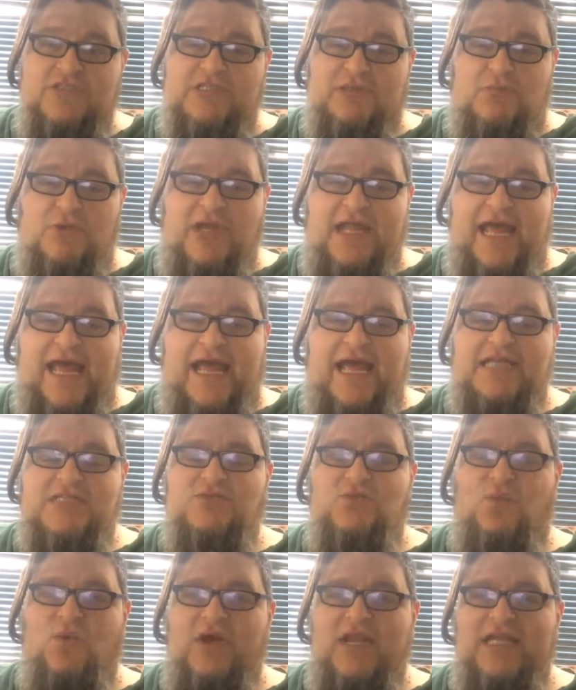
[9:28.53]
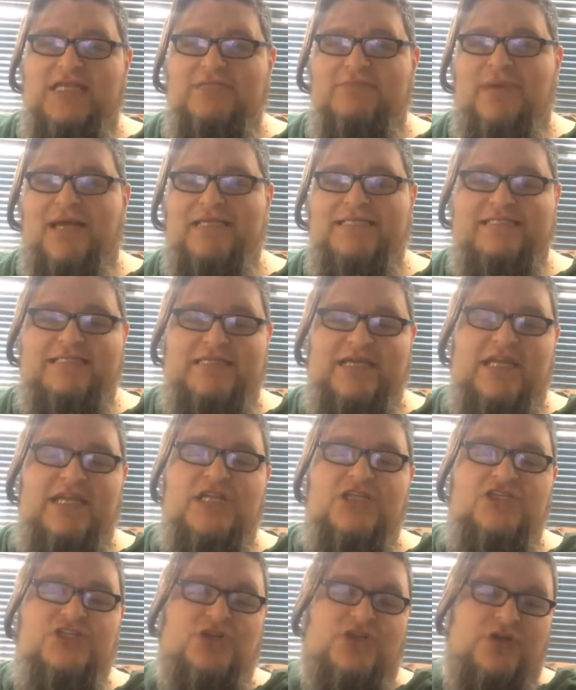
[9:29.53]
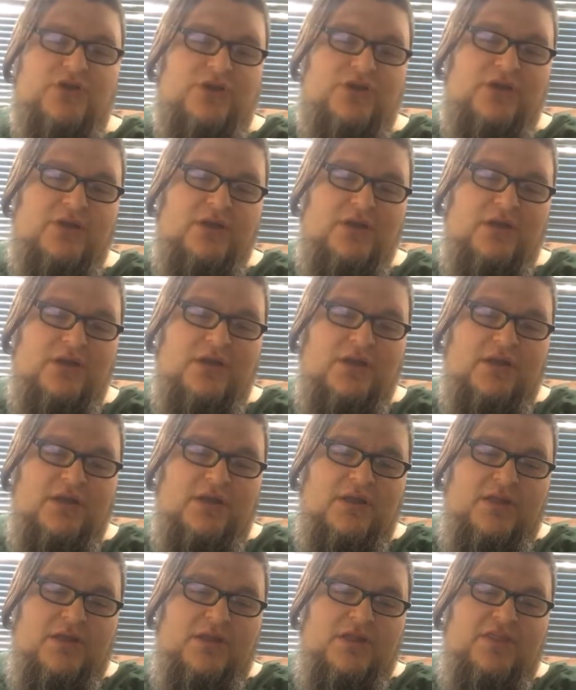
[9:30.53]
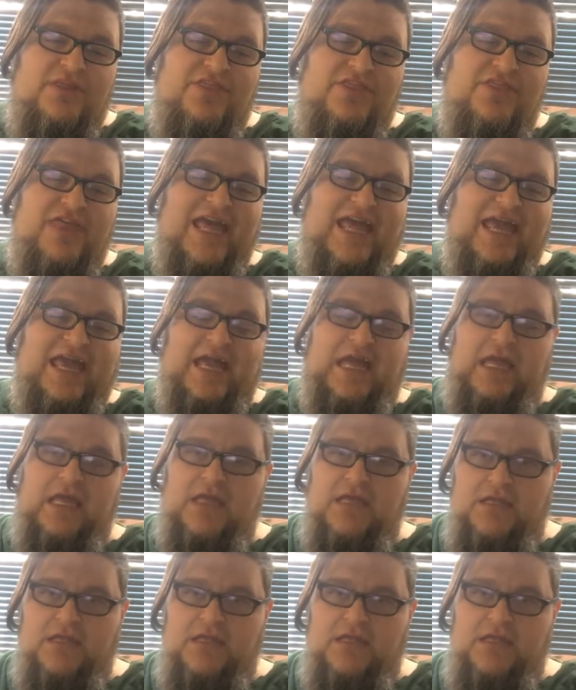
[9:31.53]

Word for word: someone asked, what is my signature thing?